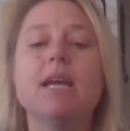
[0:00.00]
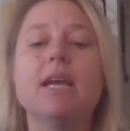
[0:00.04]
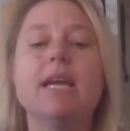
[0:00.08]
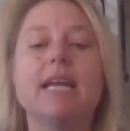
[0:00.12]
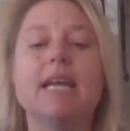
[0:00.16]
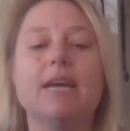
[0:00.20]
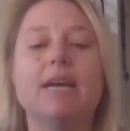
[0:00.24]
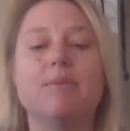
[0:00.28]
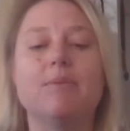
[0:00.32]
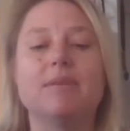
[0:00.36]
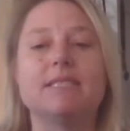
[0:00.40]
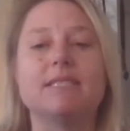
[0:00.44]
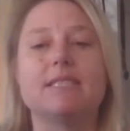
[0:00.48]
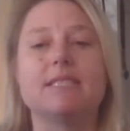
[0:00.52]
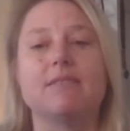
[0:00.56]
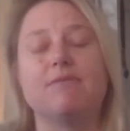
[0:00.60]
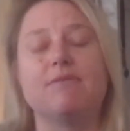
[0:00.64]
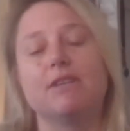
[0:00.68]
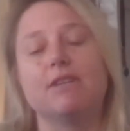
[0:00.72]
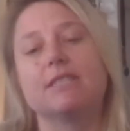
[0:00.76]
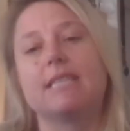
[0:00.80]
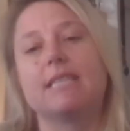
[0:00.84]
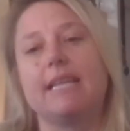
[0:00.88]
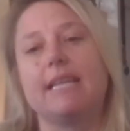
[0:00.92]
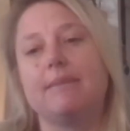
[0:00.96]
It was the
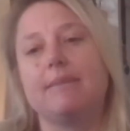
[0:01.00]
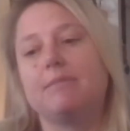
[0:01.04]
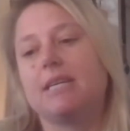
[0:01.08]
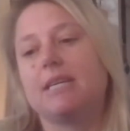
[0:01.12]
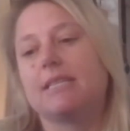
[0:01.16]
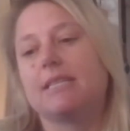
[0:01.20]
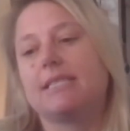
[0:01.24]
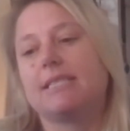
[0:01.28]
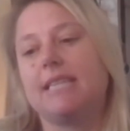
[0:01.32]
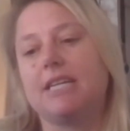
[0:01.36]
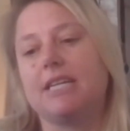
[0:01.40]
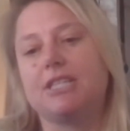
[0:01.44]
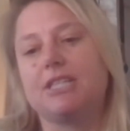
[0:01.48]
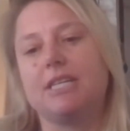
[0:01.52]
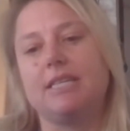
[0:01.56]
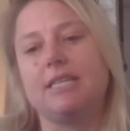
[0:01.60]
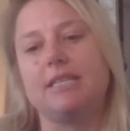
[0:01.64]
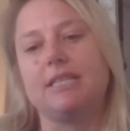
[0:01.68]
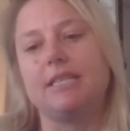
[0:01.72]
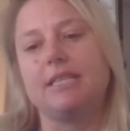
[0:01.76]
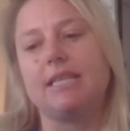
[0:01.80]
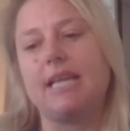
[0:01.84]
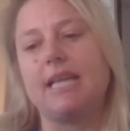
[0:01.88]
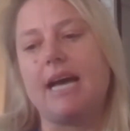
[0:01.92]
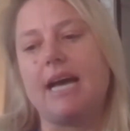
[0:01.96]
first lame duck
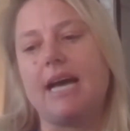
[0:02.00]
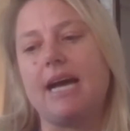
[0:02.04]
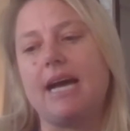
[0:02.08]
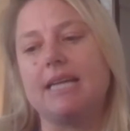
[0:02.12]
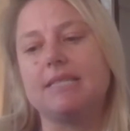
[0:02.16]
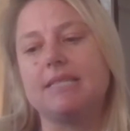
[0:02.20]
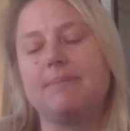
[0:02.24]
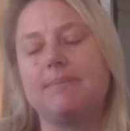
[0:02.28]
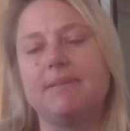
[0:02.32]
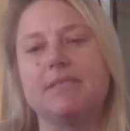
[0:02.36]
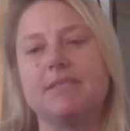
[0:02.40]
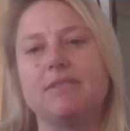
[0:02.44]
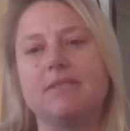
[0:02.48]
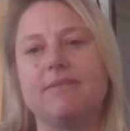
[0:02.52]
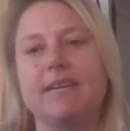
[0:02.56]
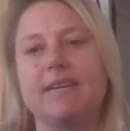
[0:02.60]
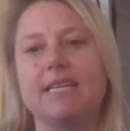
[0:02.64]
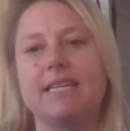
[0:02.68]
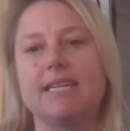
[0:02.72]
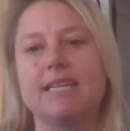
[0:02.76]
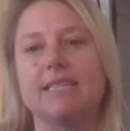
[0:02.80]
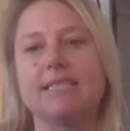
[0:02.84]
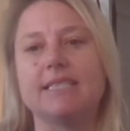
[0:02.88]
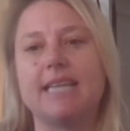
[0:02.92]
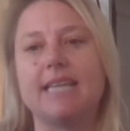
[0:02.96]
session that
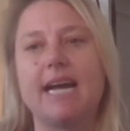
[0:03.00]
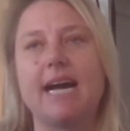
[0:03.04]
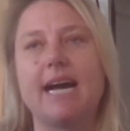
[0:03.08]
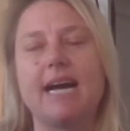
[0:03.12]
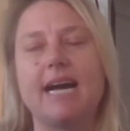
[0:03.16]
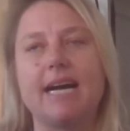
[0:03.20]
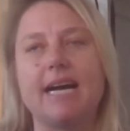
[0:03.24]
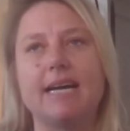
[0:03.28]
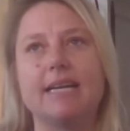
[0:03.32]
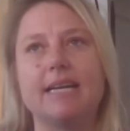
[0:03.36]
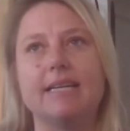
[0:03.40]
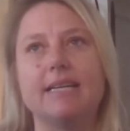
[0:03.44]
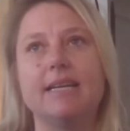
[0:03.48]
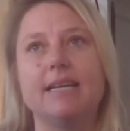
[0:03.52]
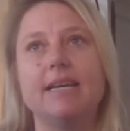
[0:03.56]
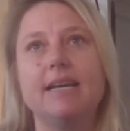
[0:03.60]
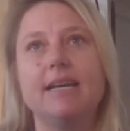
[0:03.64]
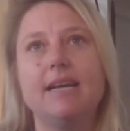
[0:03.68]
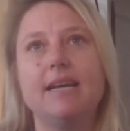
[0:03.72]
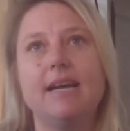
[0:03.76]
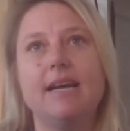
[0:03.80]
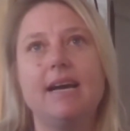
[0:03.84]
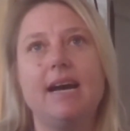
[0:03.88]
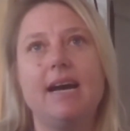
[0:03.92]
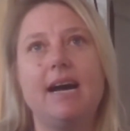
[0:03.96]
Pennsylvania has had
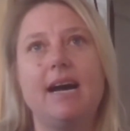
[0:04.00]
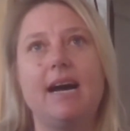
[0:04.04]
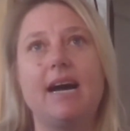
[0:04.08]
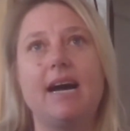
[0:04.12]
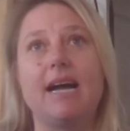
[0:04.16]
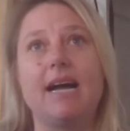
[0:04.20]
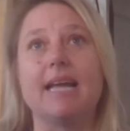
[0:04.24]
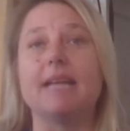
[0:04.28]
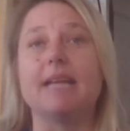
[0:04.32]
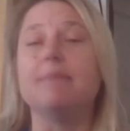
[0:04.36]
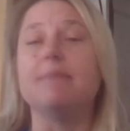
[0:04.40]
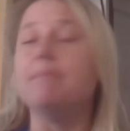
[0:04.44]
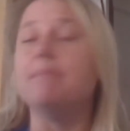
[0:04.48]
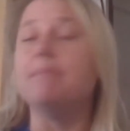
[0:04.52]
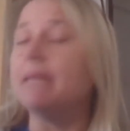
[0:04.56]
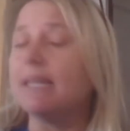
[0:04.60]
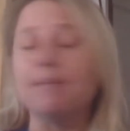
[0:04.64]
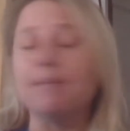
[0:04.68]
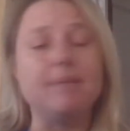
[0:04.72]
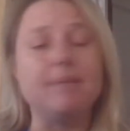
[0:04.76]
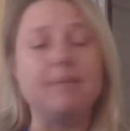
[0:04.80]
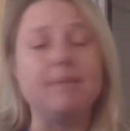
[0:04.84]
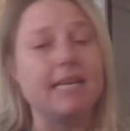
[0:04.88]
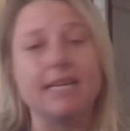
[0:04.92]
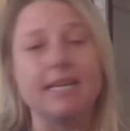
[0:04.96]
in many,
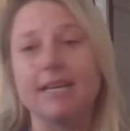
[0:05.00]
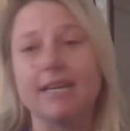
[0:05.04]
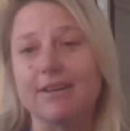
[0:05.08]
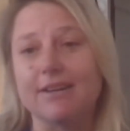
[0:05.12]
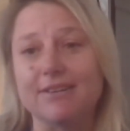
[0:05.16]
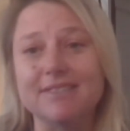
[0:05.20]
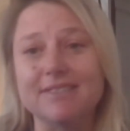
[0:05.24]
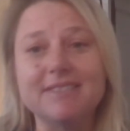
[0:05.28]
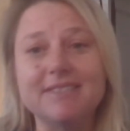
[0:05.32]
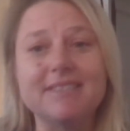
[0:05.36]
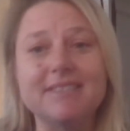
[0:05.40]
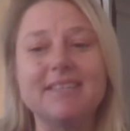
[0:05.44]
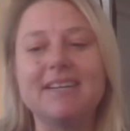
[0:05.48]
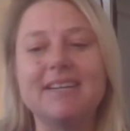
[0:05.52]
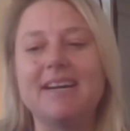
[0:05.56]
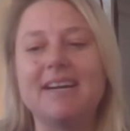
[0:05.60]
many years.